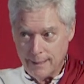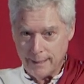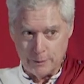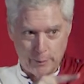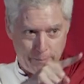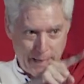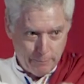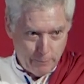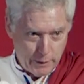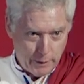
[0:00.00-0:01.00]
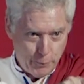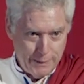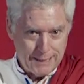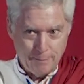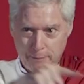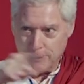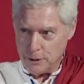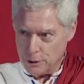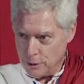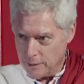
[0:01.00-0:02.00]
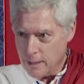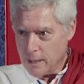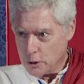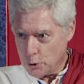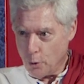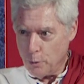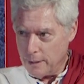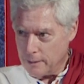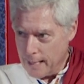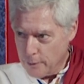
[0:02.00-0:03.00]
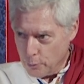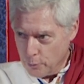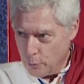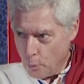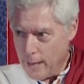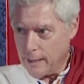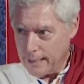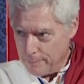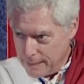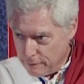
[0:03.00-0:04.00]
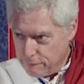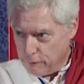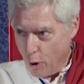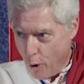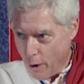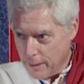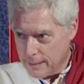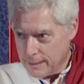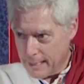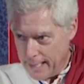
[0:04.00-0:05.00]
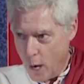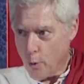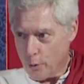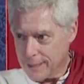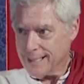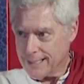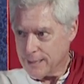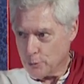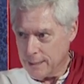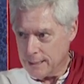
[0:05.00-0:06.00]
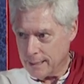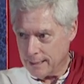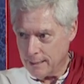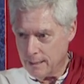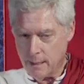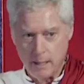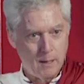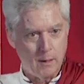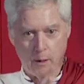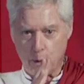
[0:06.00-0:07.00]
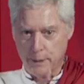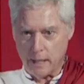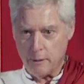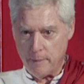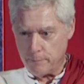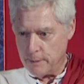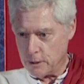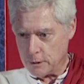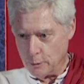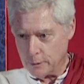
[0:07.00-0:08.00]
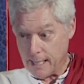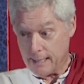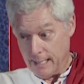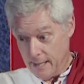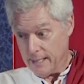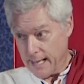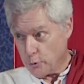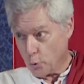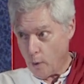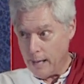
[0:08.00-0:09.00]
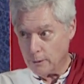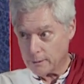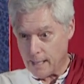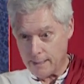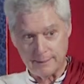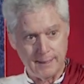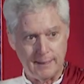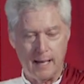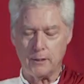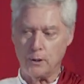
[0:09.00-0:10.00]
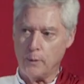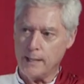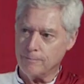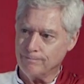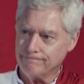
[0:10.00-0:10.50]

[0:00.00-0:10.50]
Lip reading: Because when the Princeton mathematician showed that Andrew Weil had made a flaw, an error in his reasoning, all the other mathematicians looked at it, and then Andrew Weil looked at it and said, yeah, you're right.